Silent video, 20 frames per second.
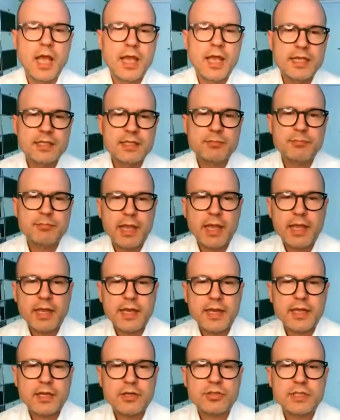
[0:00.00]
His main
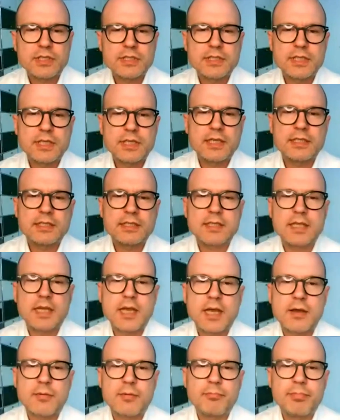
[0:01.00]
interest is
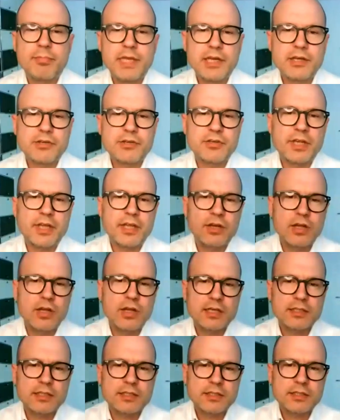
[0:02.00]
pediatric
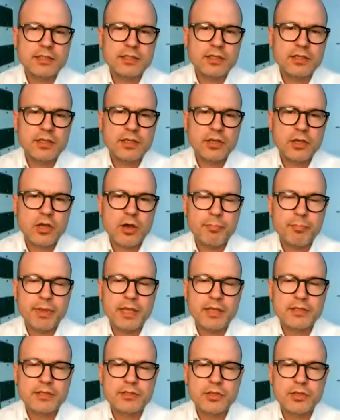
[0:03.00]

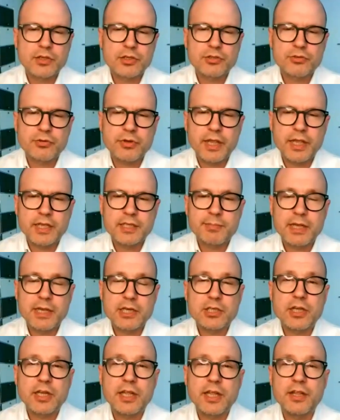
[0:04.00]
endoscopic surgery,
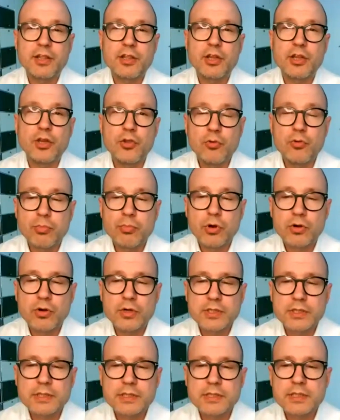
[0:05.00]
especially in the
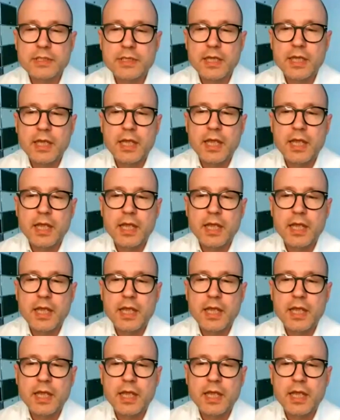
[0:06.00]
newborns,